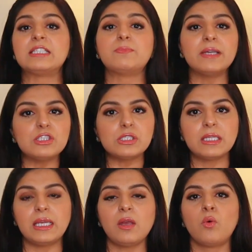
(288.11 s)

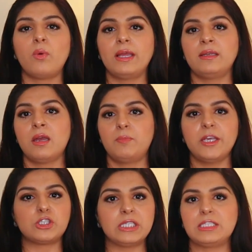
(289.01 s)
especially when
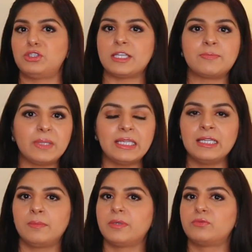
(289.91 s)
patient is just
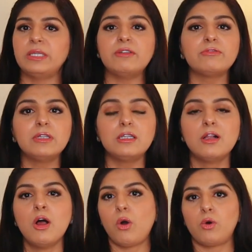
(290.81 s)
picking up a
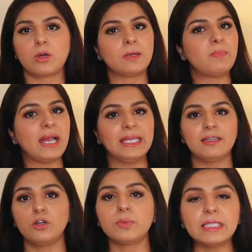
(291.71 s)
refill or buying
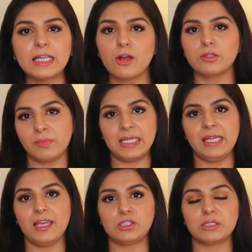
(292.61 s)
an over-the-counter
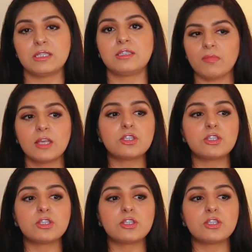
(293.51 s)
medication medications.